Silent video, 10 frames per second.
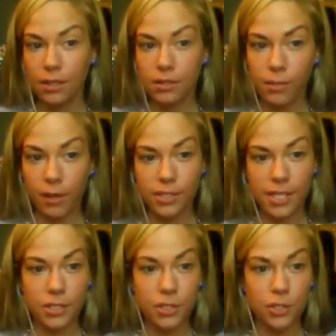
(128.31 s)
It's about to
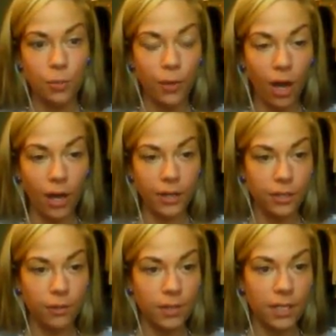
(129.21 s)
get super hot and
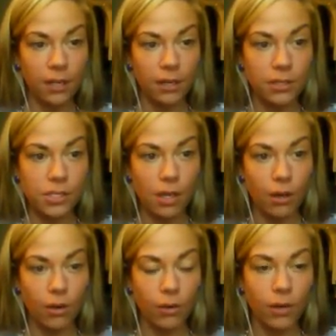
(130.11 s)
humid here,
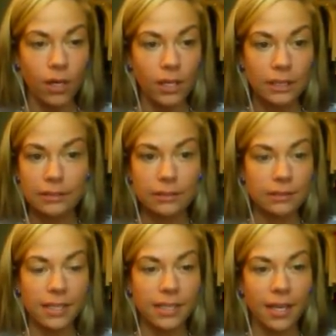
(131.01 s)
so
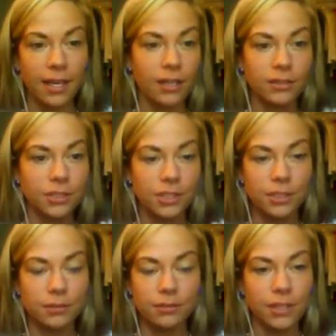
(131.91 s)
I can't just,
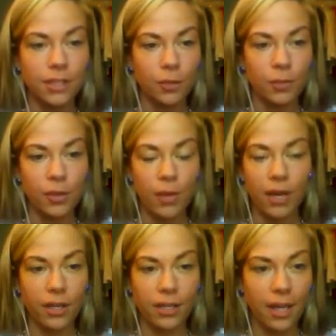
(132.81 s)
be
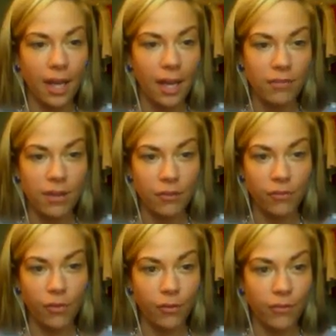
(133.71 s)
wearing like a heavy
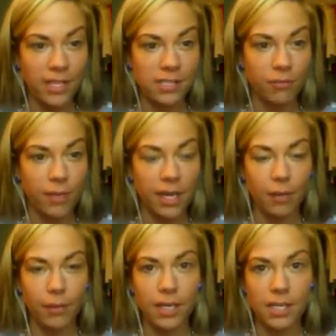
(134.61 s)
full face of
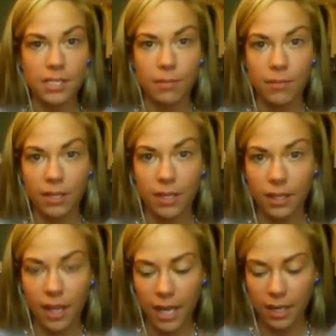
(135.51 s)
makeup. I need something like
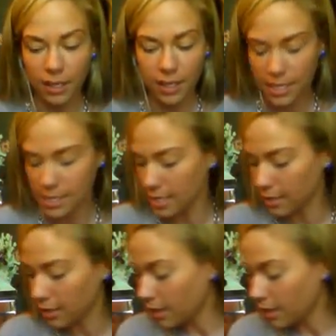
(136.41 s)
light and easy.